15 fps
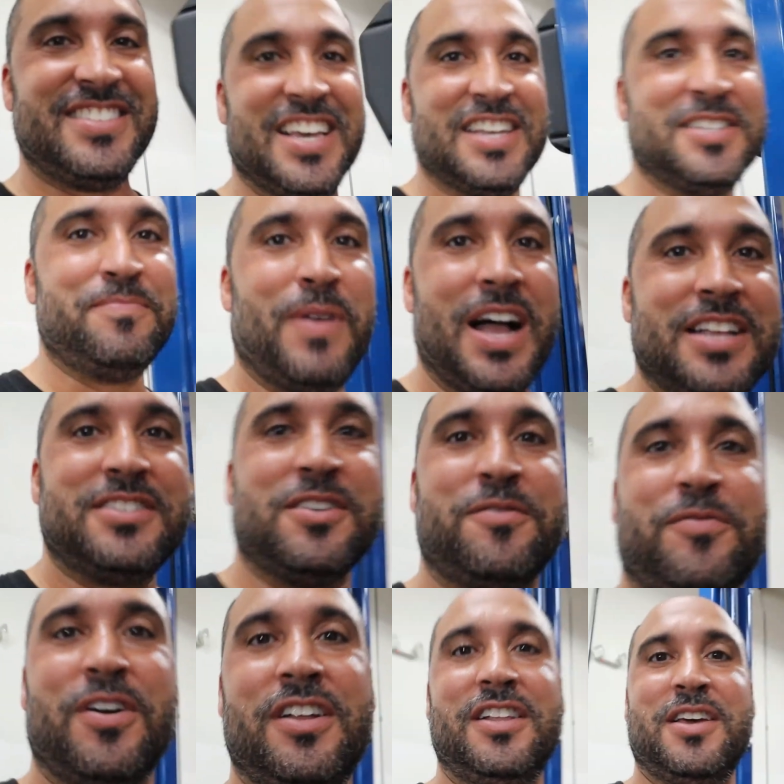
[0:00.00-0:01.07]
take a sponsor.
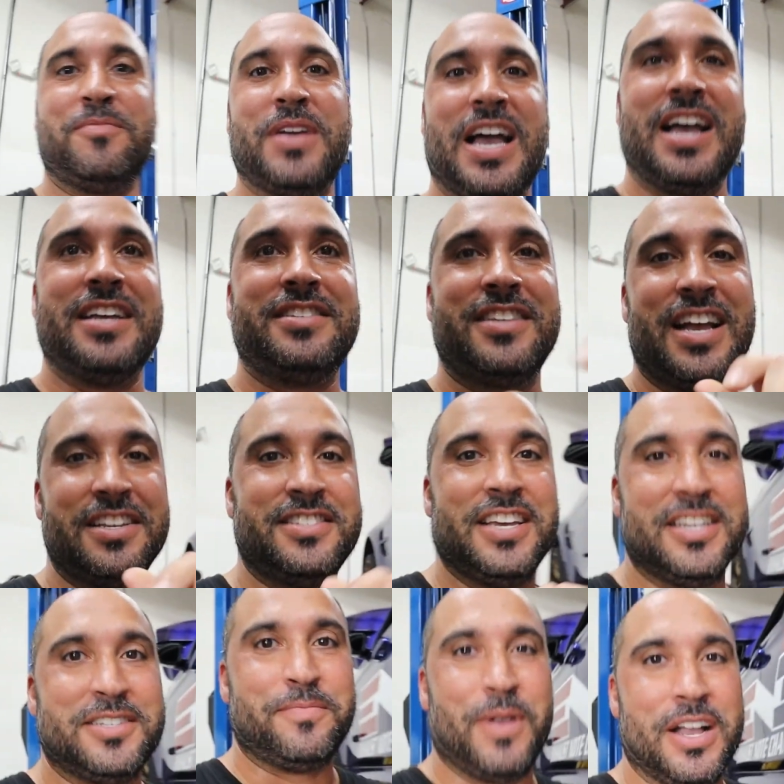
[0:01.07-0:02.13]
Front lip, guys. I'll
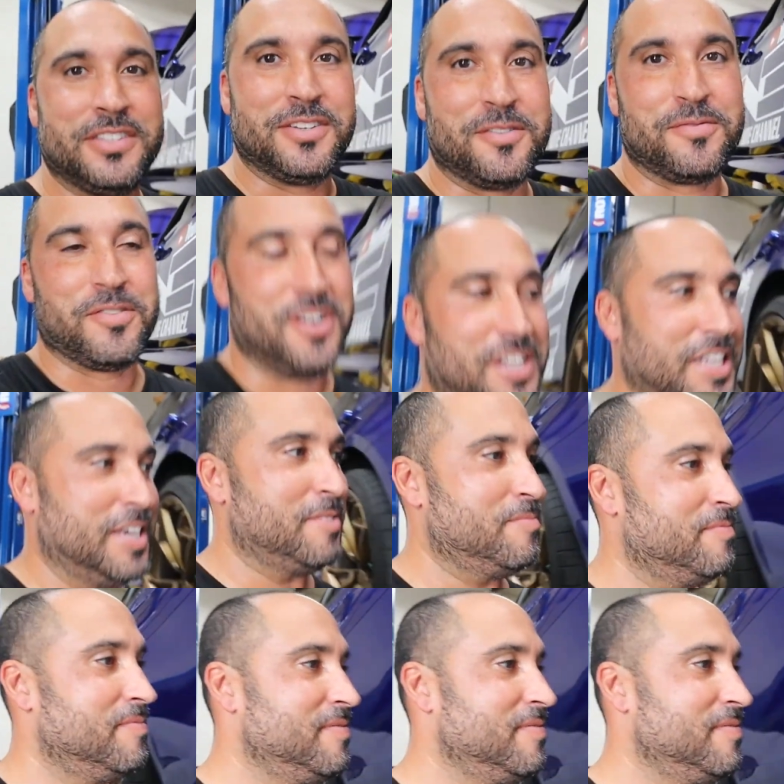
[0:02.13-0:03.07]
take a sponsor. Front lip.